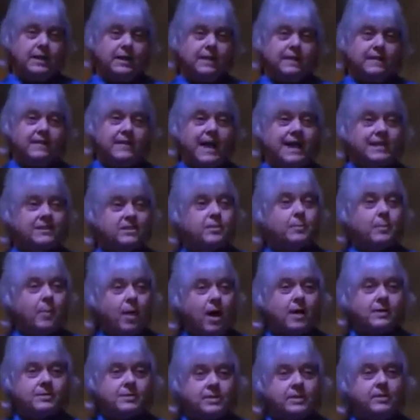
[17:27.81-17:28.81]
That's a
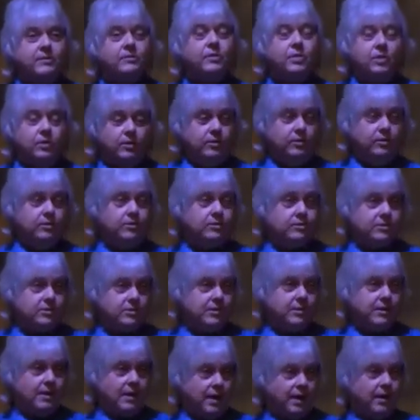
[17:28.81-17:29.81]
positive
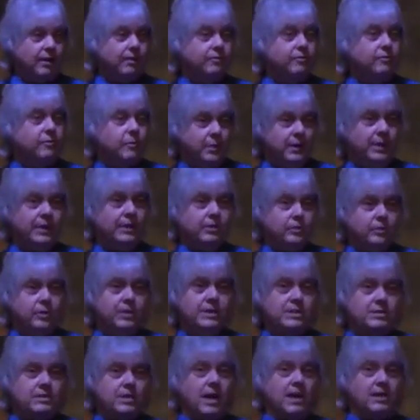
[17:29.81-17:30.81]
use of being
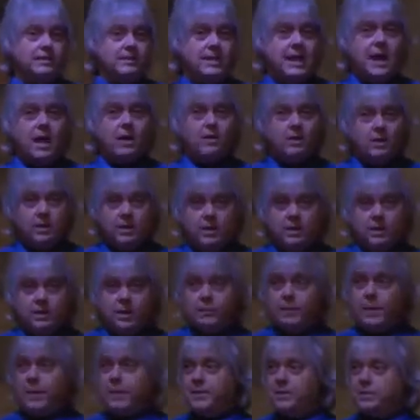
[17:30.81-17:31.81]
criticized. Now,
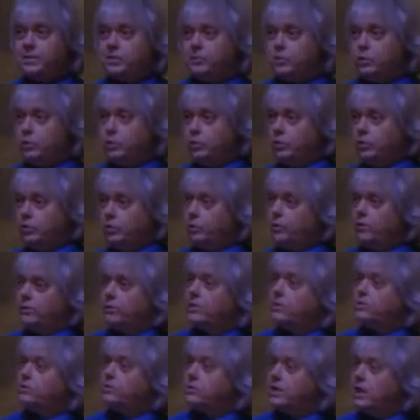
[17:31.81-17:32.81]
there may be some truth in what
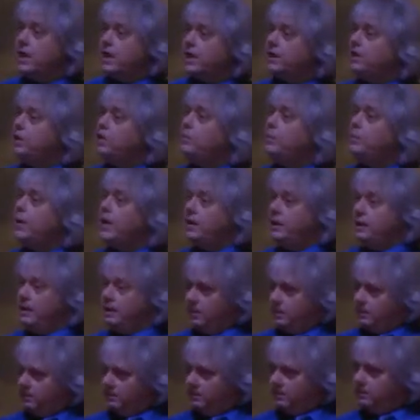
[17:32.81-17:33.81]
they're saying, and you
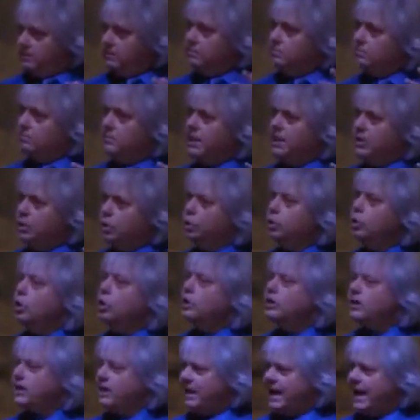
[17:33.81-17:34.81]
may
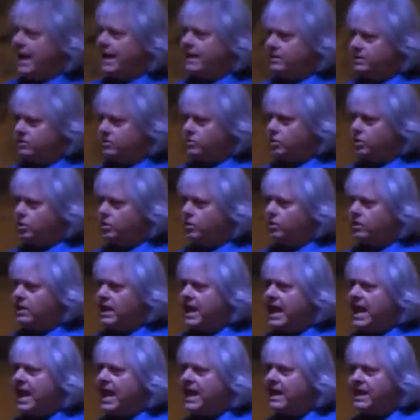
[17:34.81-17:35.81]
look at certain
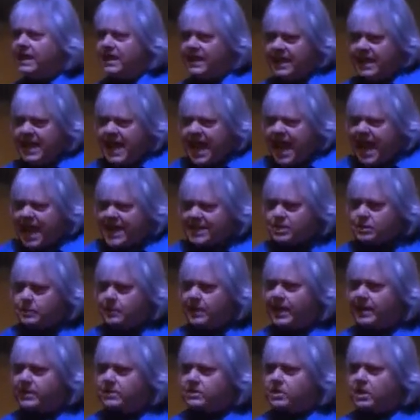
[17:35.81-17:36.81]

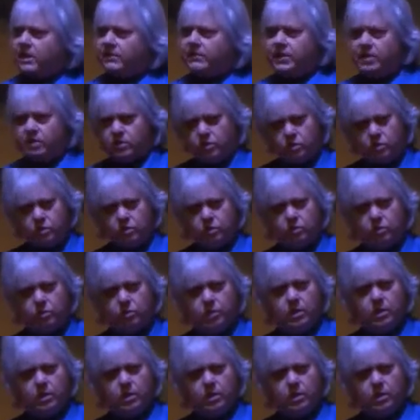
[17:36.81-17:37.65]
aspects of it to